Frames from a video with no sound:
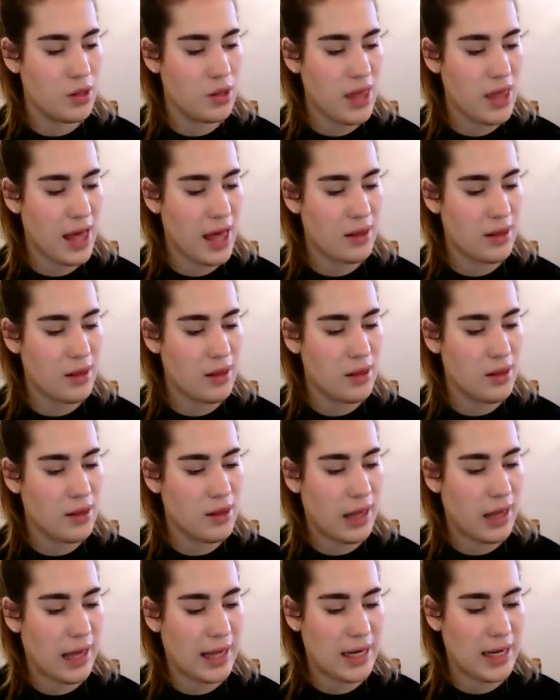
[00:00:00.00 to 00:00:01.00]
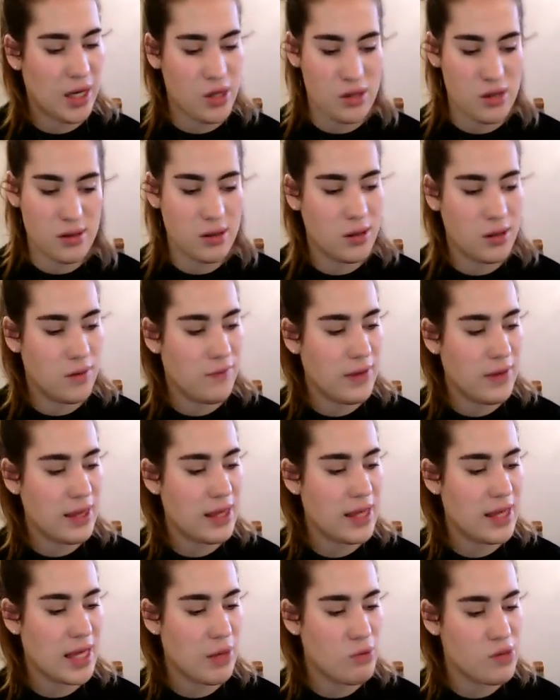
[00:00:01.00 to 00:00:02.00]
Then Alice,
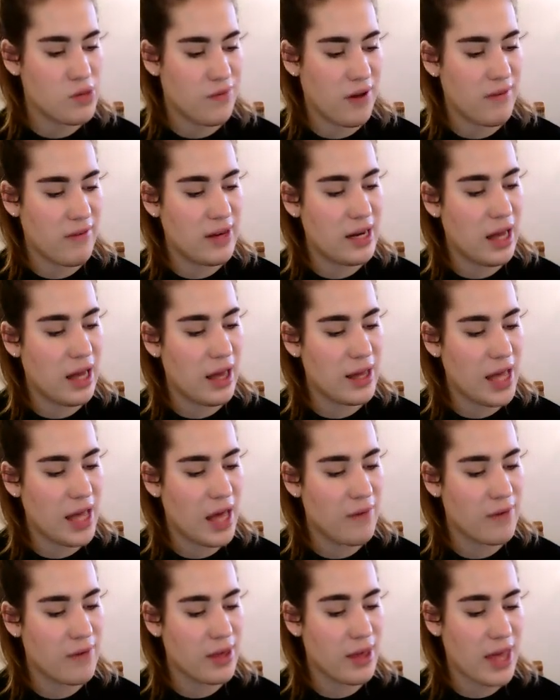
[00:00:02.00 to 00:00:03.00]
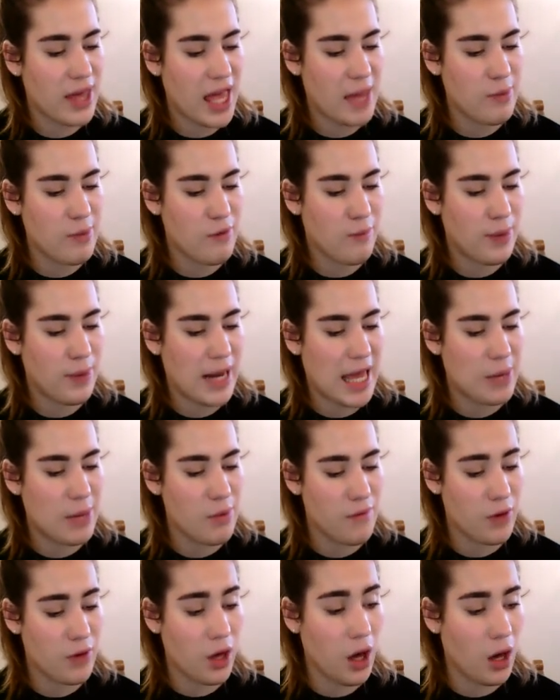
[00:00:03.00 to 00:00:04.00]
thinking it was very like having a game of play
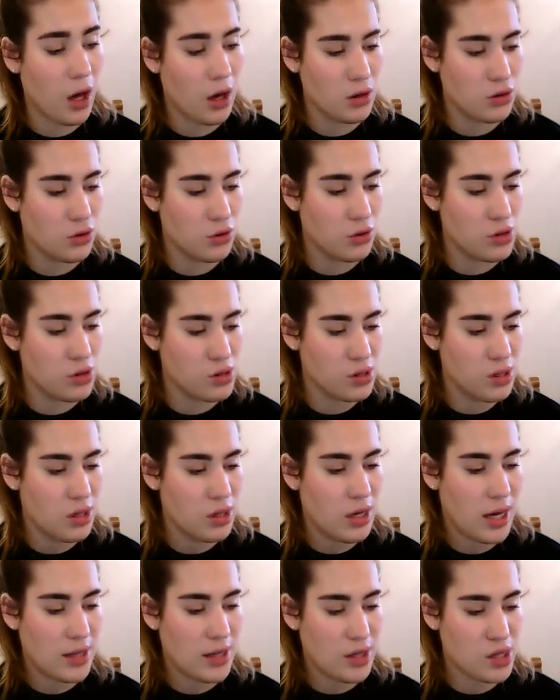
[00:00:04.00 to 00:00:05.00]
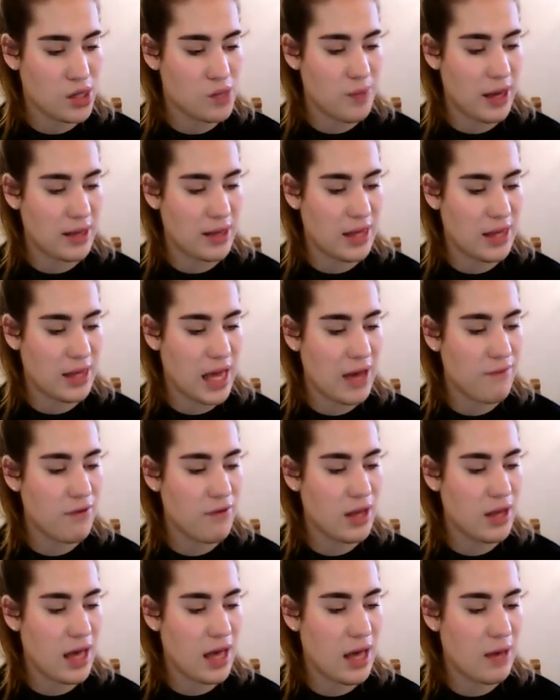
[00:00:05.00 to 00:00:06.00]
with a cart horse, and expecting
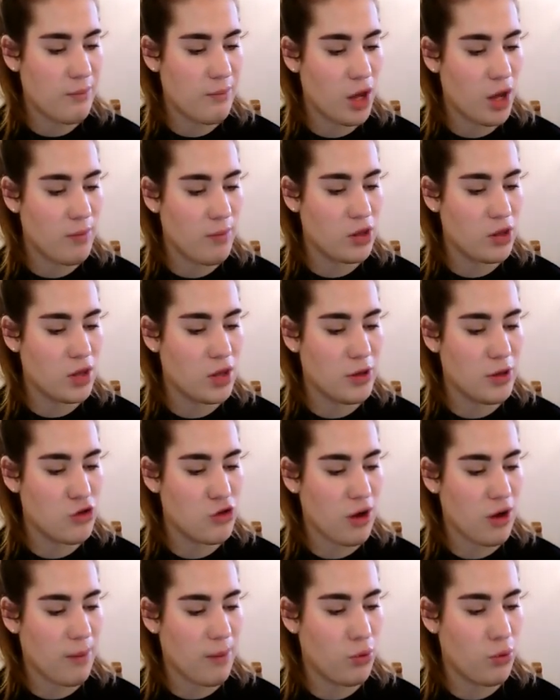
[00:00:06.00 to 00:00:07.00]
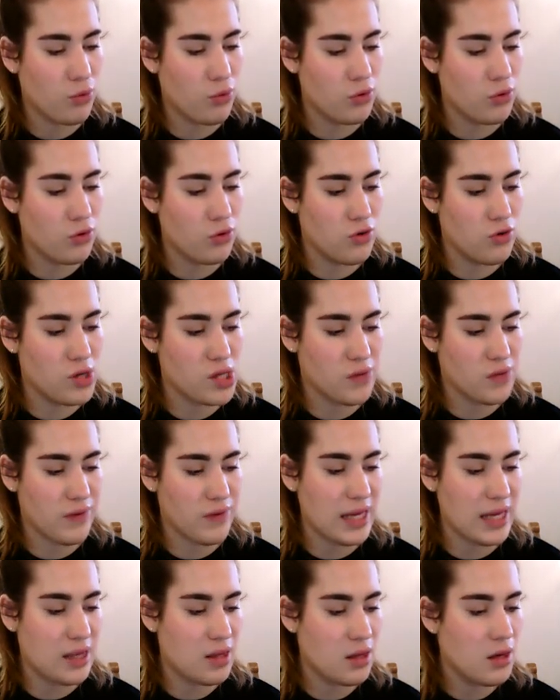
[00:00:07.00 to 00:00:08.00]
every moment to be trampled under its
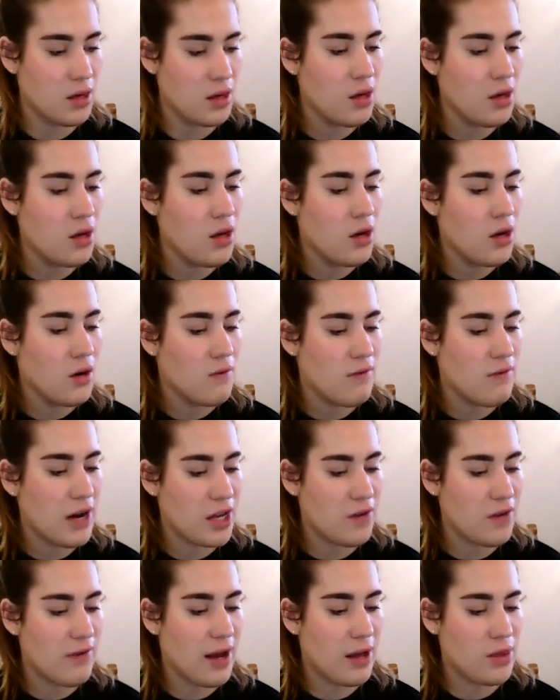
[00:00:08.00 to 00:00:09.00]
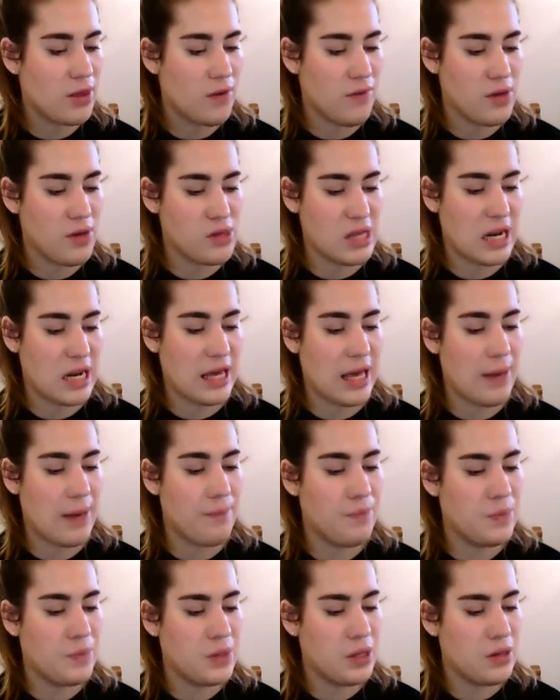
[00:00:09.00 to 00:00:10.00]
feet, ran around the thistle
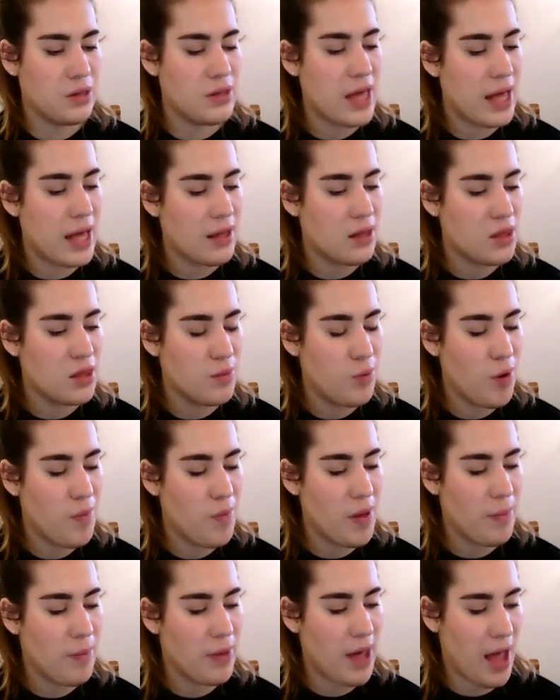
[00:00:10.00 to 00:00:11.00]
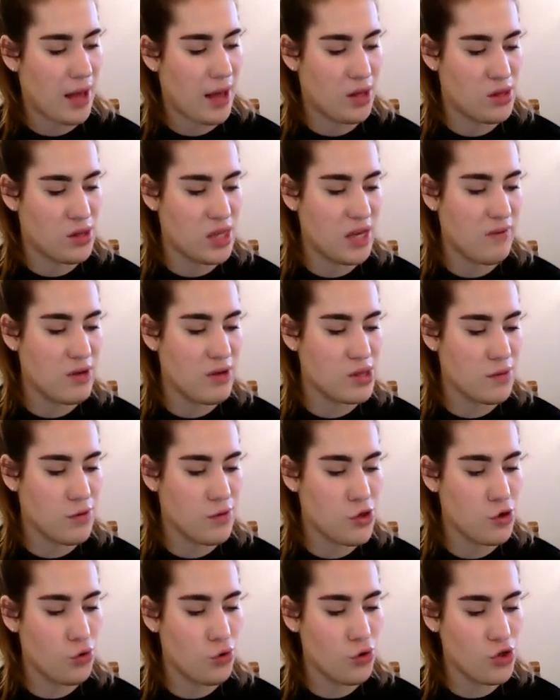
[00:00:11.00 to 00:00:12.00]
again. Then the puppy began a series of
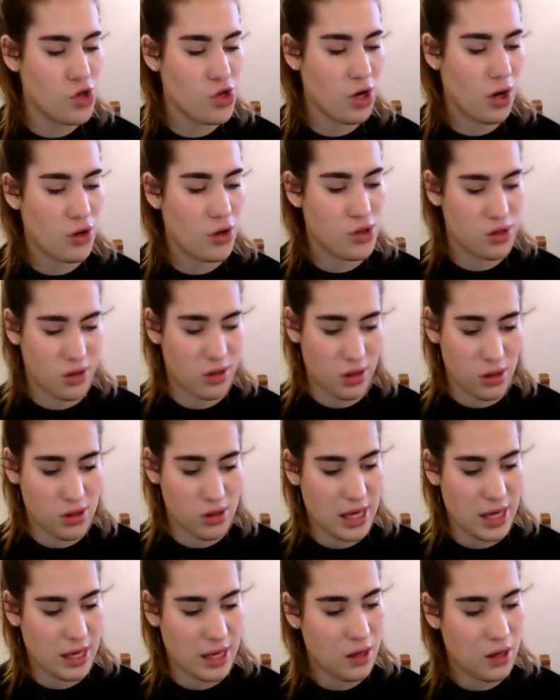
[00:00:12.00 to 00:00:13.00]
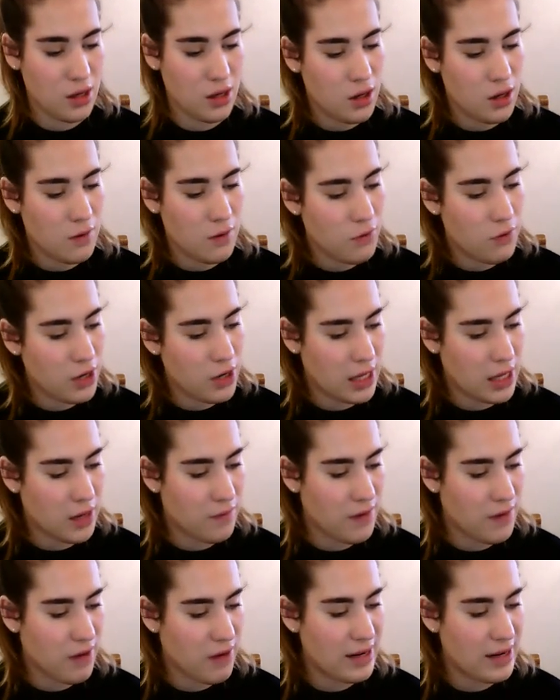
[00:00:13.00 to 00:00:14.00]
short charges at the stick, running a
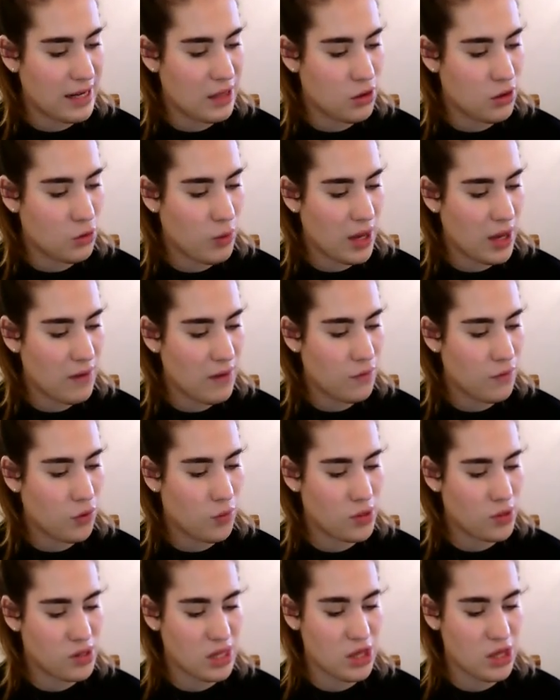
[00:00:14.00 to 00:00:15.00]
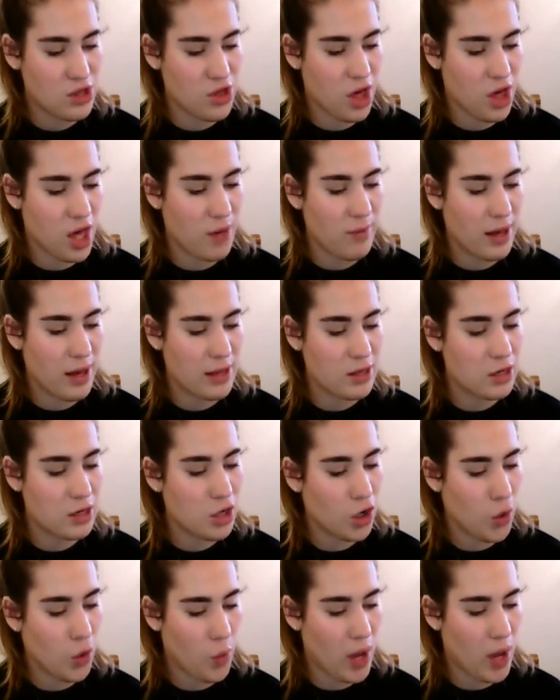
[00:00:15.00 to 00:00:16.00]
very little way forwards each time and a
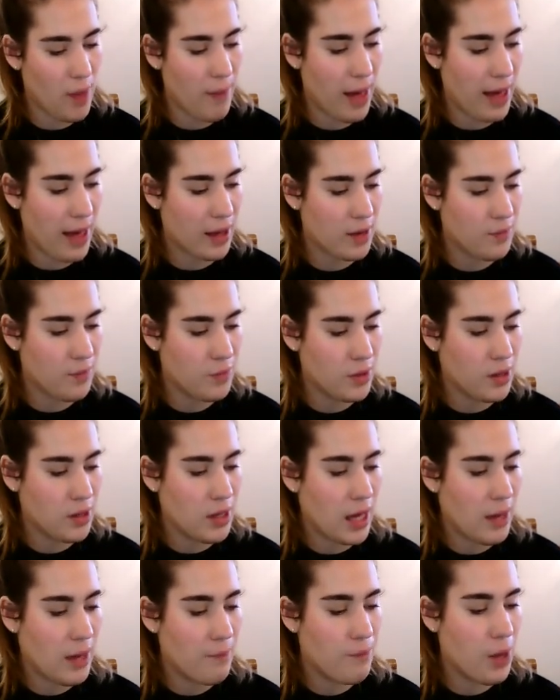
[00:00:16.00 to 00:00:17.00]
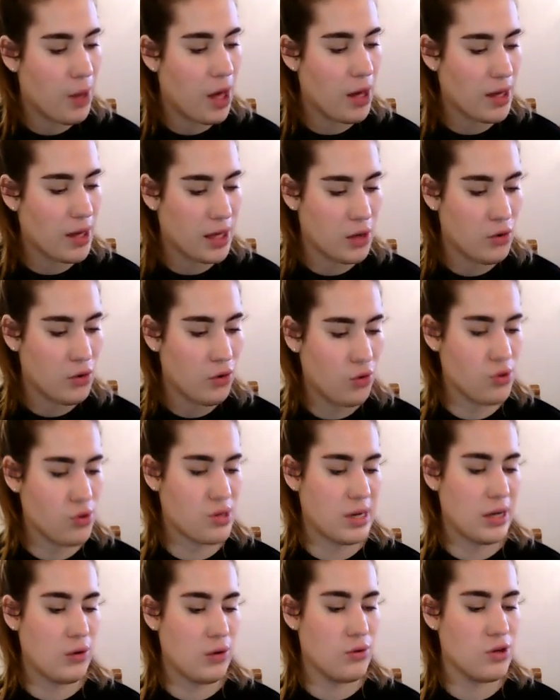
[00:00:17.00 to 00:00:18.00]
long way back, and barking
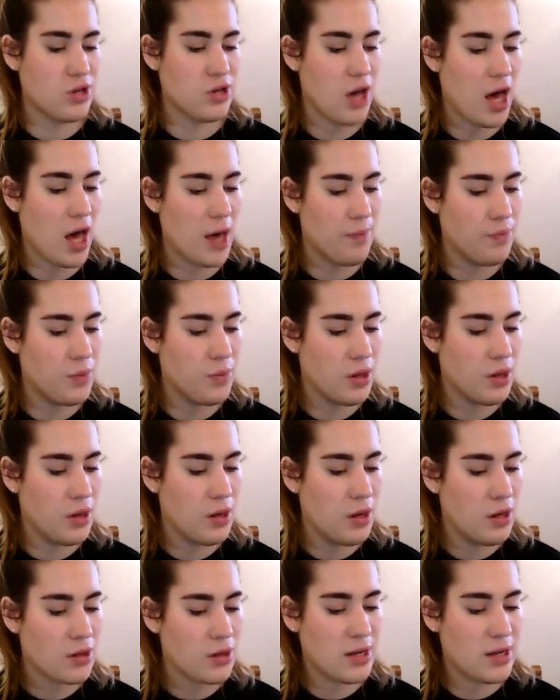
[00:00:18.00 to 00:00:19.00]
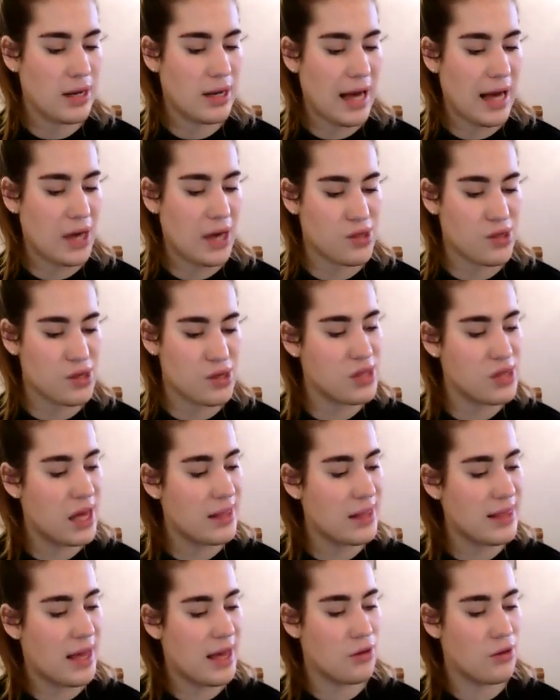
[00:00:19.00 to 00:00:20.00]
hoarsely all the time, till at last it sat
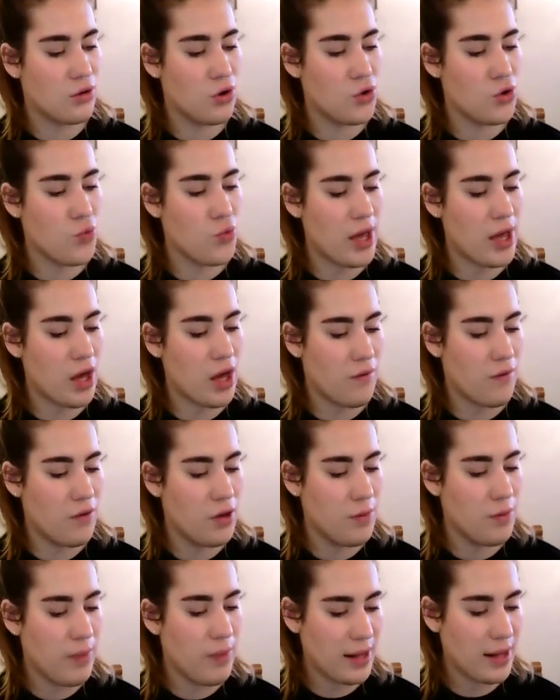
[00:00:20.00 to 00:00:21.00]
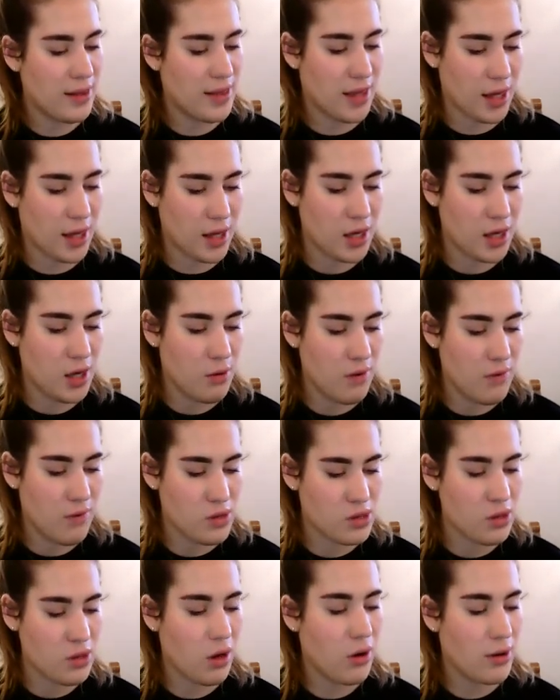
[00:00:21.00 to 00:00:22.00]
down a good way off, panting, with
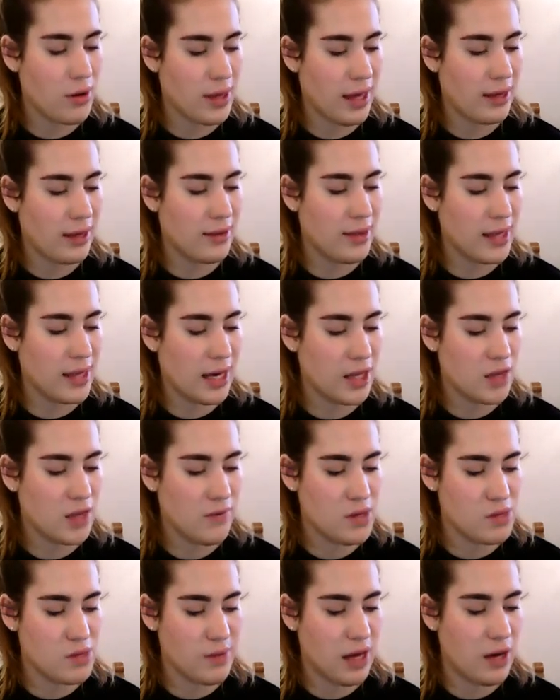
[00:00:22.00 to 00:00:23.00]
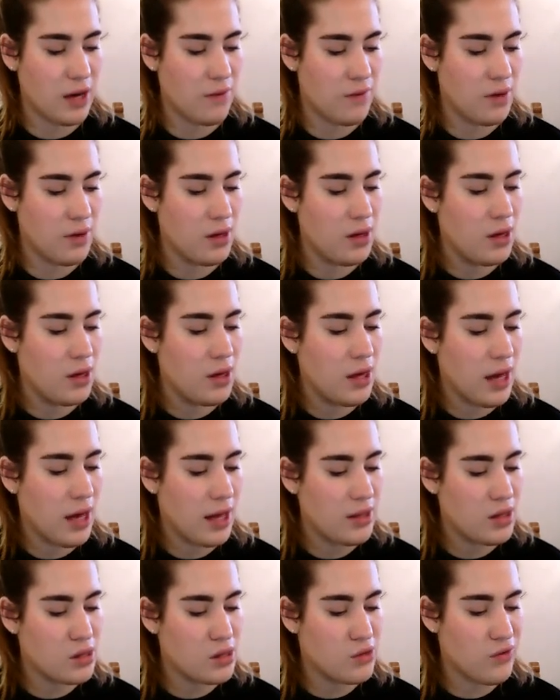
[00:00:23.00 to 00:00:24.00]
its tongue hanging out of its mouth,
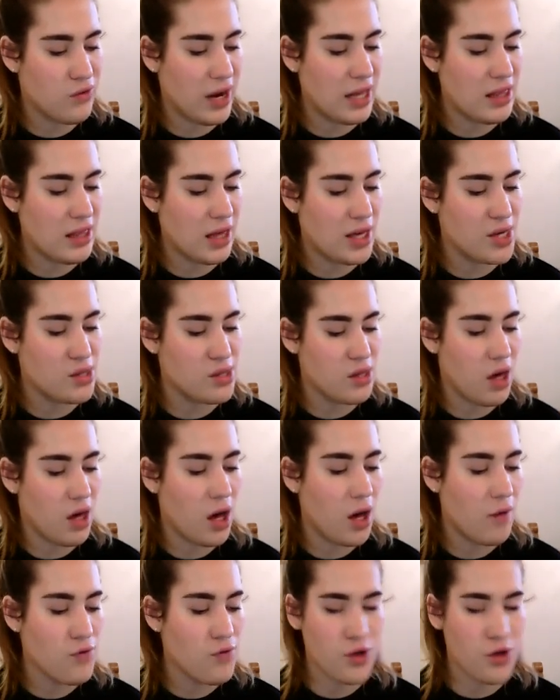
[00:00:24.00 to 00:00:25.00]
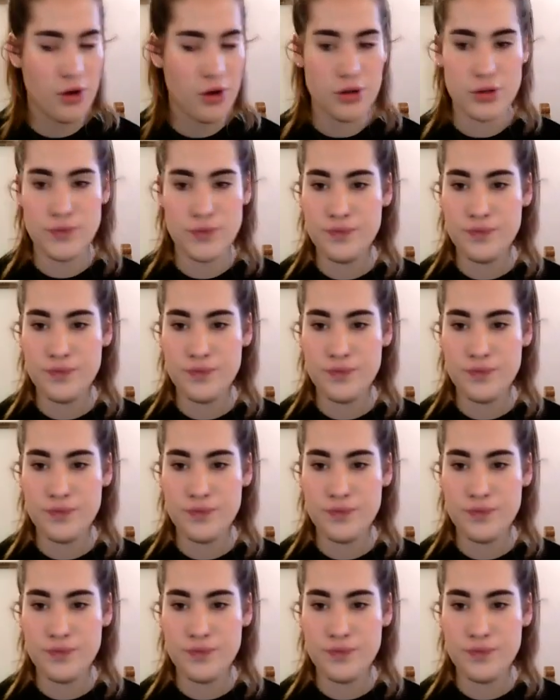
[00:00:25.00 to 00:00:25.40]
and its great eyes half shut.